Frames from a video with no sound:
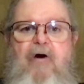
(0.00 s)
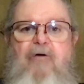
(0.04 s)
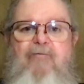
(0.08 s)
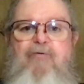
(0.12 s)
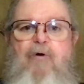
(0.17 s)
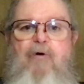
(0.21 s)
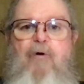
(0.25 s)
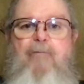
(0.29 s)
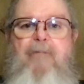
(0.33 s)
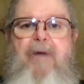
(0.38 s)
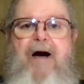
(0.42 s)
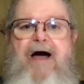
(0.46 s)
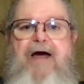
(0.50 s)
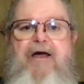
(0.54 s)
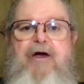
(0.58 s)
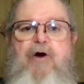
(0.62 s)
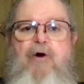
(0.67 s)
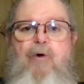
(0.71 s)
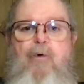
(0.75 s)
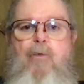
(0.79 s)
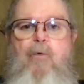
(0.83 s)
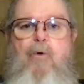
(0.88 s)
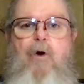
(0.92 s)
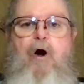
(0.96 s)
for by
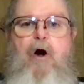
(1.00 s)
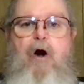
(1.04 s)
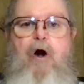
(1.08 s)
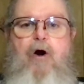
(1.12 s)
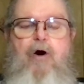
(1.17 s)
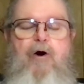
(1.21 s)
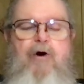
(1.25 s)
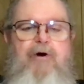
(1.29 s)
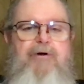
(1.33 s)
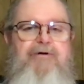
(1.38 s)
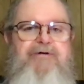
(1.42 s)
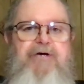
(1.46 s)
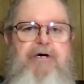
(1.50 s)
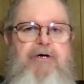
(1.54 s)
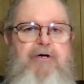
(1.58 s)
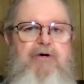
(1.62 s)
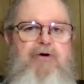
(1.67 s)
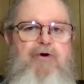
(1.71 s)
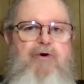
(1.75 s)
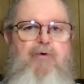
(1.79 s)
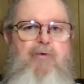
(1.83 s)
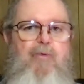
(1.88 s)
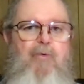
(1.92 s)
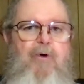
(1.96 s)
your words
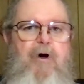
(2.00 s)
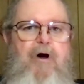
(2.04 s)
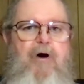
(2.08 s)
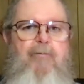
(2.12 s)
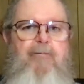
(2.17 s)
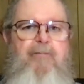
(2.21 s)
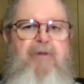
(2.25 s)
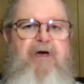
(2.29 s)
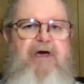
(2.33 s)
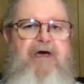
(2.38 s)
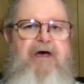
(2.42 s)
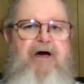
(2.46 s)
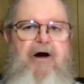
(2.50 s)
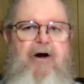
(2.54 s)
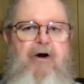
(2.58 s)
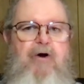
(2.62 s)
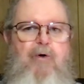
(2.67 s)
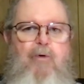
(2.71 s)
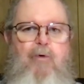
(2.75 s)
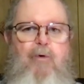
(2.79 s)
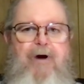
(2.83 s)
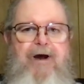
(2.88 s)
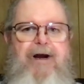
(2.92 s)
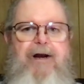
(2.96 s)
you will be
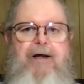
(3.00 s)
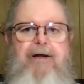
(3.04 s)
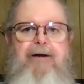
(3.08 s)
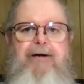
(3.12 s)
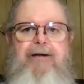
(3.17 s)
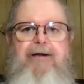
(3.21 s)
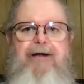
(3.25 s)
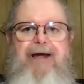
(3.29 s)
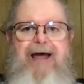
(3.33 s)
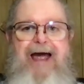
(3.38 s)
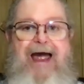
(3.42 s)
acquitted,